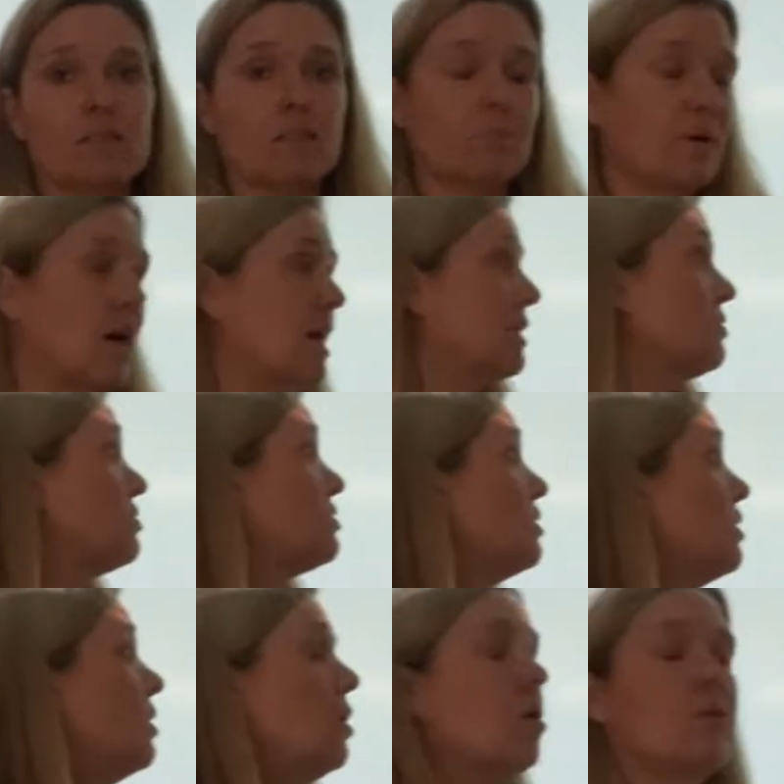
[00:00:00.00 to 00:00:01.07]
the box.
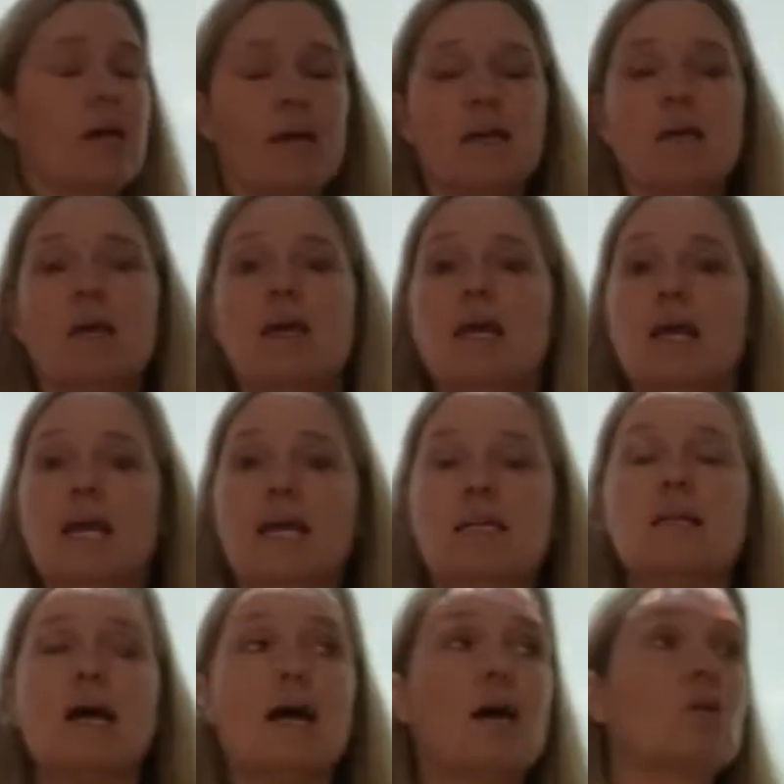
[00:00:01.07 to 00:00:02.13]
Okay, and
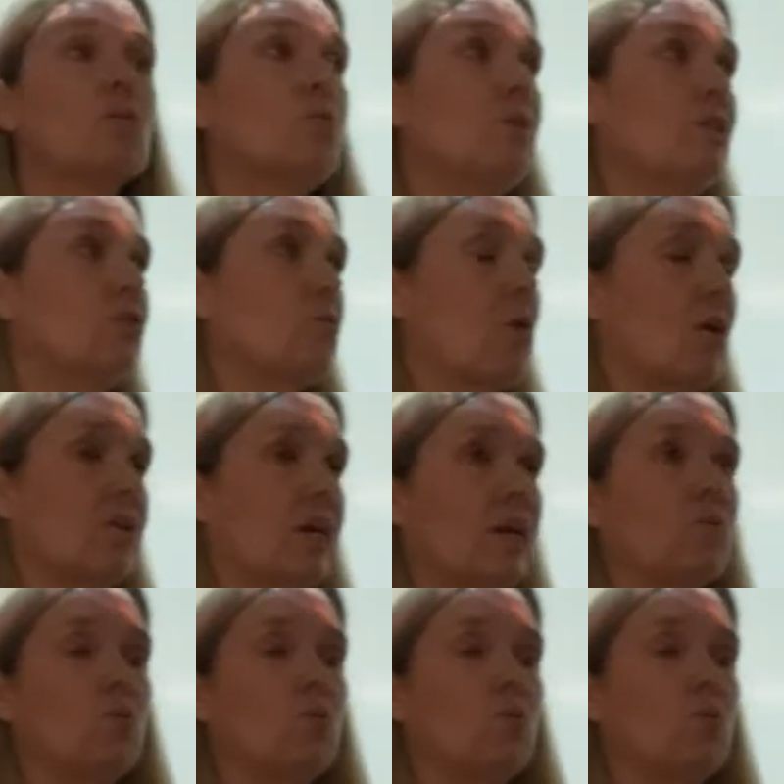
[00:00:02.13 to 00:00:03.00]
how do we draw that?